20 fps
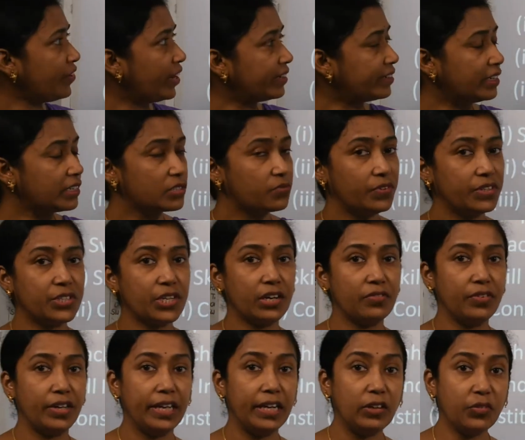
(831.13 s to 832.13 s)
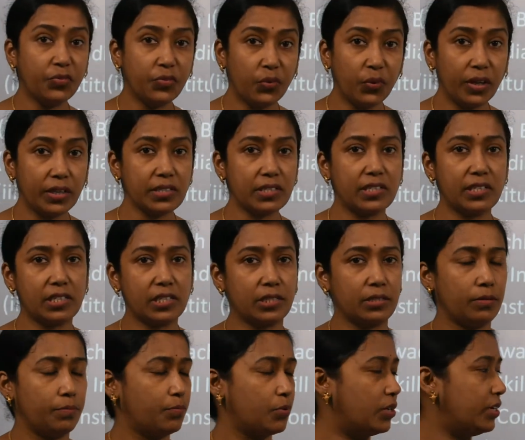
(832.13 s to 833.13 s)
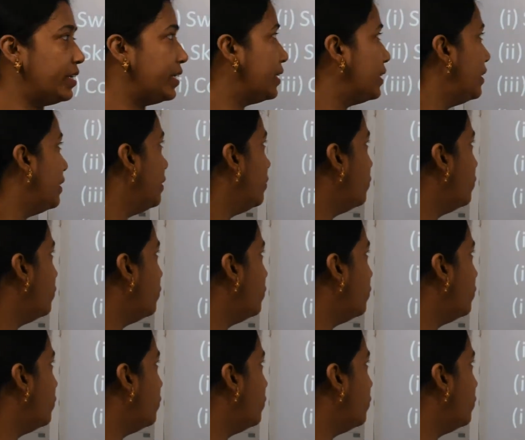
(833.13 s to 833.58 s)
factors which have influenced this political